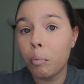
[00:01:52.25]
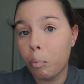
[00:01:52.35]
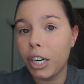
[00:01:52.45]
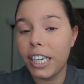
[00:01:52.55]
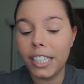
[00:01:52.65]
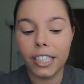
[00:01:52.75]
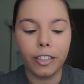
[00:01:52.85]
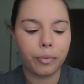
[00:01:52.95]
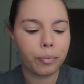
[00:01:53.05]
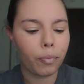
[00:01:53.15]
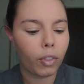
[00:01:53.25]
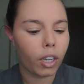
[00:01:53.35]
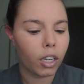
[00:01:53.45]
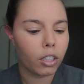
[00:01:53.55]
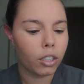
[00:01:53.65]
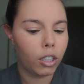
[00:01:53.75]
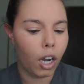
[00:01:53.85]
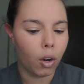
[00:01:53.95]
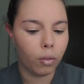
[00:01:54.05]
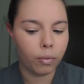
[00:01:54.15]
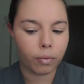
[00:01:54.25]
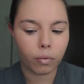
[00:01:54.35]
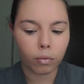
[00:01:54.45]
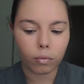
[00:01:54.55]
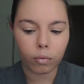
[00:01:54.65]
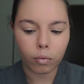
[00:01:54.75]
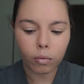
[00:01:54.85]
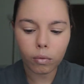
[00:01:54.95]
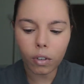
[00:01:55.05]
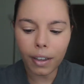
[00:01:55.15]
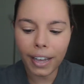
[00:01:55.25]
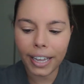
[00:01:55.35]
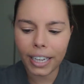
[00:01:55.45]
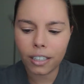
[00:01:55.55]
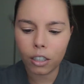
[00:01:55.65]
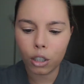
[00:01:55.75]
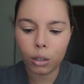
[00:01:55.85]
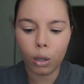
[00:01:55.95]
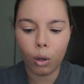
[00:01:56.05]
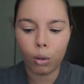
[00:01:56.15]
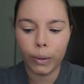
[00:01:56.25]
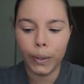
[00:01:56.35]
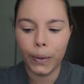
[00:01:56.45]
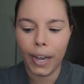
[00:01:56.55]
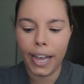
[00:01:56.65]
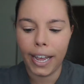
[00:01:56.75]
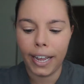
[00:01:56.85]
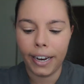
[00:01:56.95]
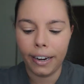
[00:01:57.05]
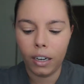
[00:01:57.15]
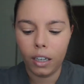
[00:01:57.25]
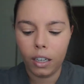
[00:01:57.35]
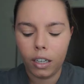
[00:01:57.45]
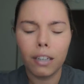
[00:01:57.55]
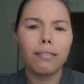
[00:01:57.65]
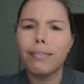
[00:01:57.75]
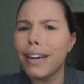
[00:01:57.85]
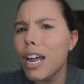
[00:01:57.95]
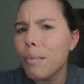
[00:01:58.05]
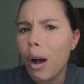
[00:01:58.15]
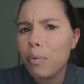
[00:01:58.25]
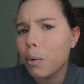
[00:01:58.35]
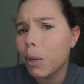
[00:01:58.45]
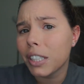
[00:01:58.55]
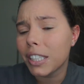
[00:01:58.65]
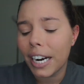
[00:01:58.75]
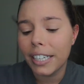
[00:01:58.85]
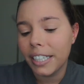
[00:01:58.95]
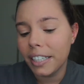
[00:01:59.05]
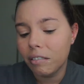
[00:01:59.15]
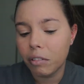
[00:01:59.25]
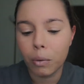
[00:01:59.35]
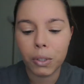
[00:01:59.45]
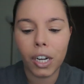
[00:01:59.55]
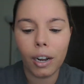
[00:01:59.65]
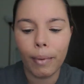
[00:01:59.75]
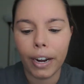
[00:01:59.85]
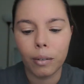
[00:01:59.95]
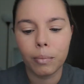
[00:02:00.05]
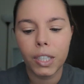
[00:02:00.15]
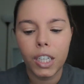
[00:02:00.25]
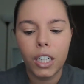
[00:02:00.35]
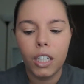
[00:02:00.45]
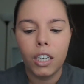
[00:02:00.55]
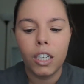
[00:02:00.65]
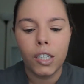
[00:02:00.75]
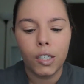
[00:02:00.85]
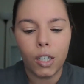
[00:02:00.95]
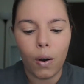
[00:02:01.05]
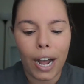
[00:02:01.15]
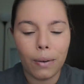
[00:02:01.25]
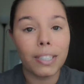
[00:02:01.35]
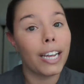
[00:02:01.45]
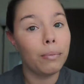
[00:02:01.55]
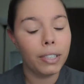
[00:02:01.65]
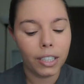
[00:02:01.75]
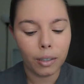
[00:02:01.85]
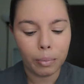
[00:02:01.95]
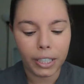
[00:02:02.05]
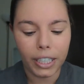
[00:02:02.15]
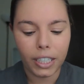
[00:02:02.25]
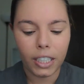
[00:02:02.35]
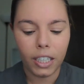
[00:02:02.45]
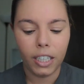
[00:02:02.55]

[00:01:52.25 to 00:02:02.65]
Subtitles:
pretty decent. So I guess I'll just go through and name off the ones that I did, and we'll talk about them. So I was able to complete